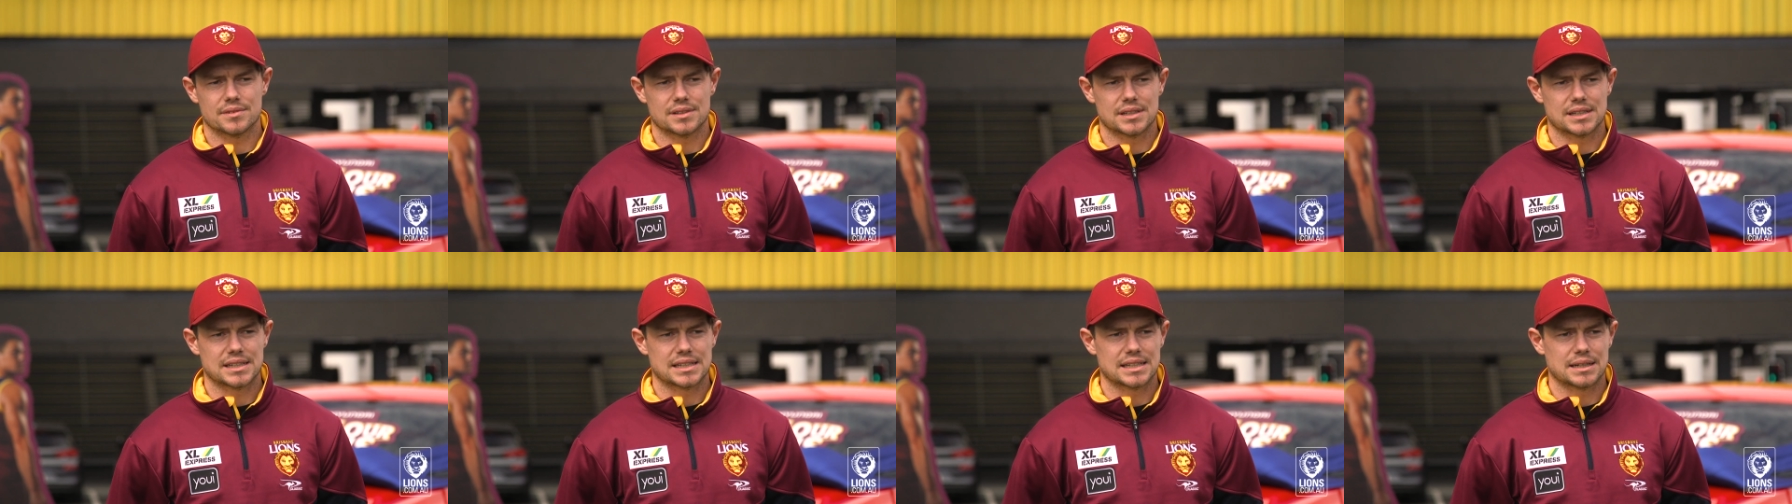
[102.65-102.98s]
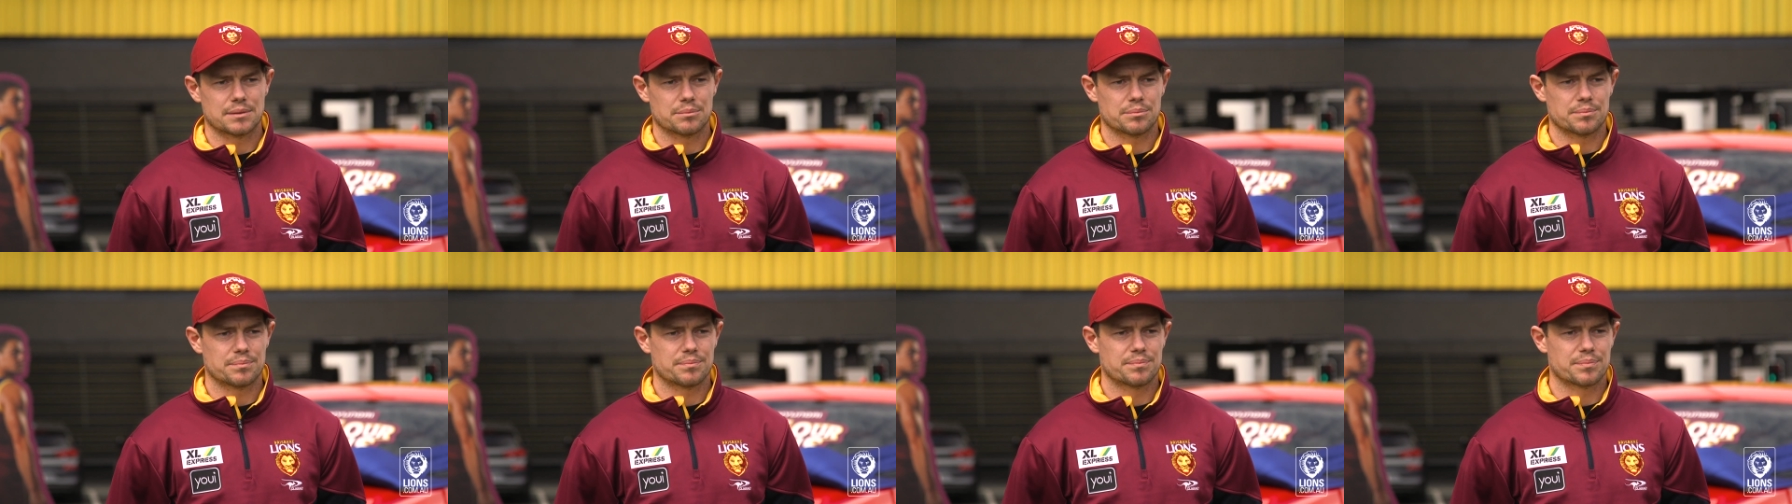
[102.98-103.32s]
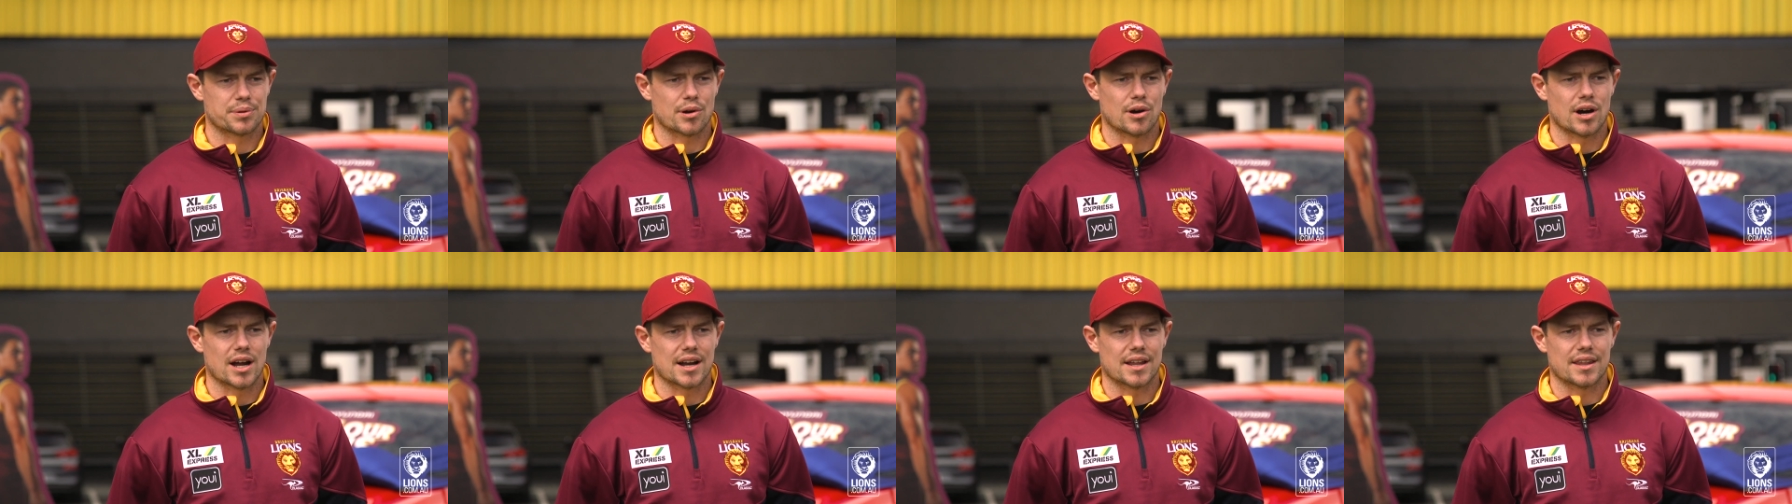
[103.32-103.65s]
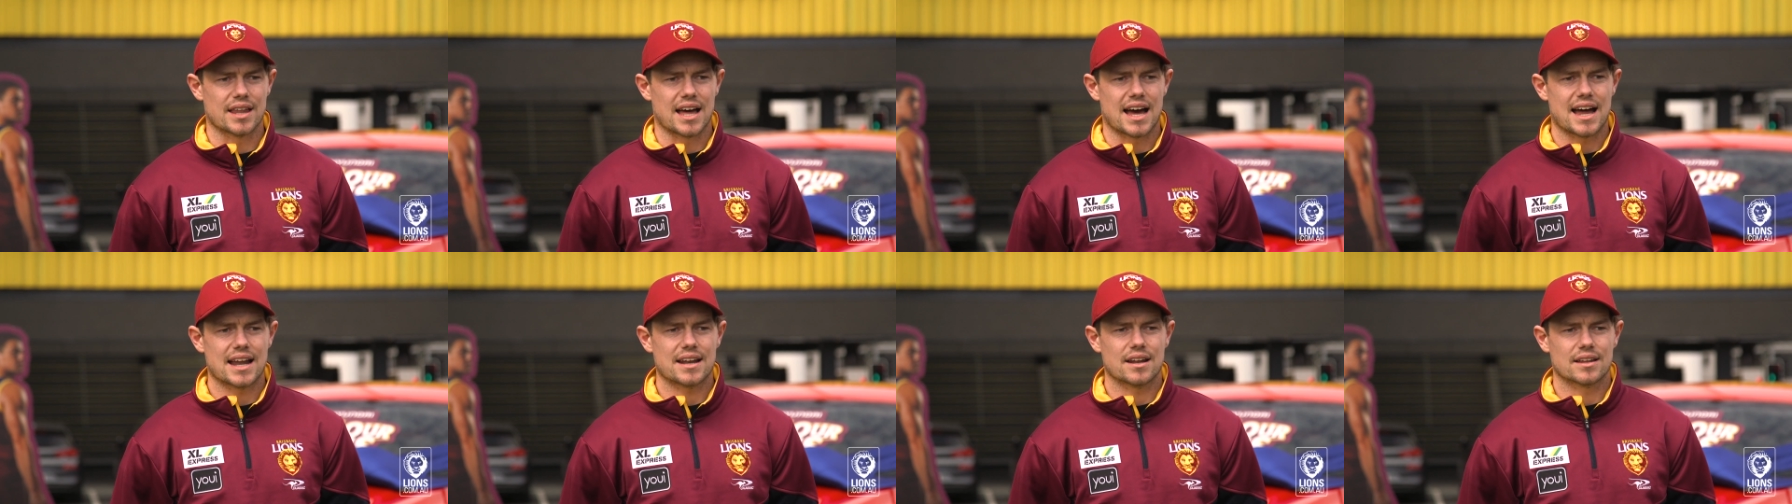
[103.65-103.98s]
um, prior to
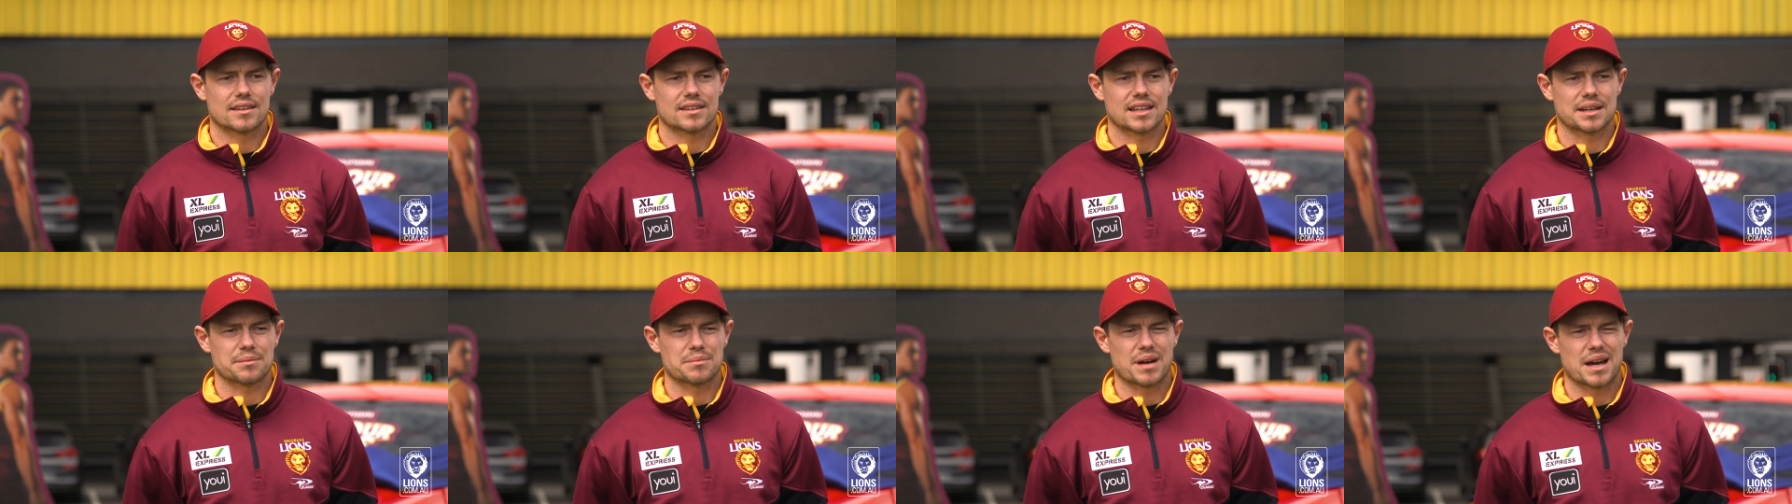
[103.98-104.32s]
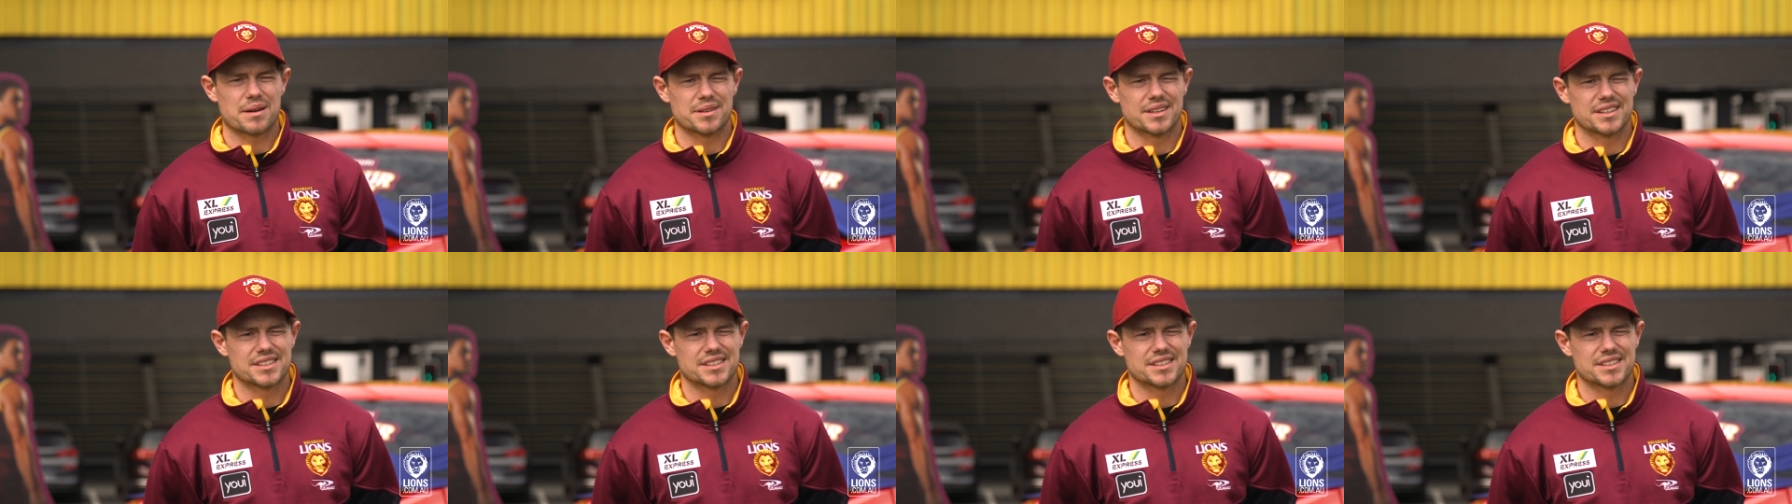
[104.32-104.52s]
that, I think maybe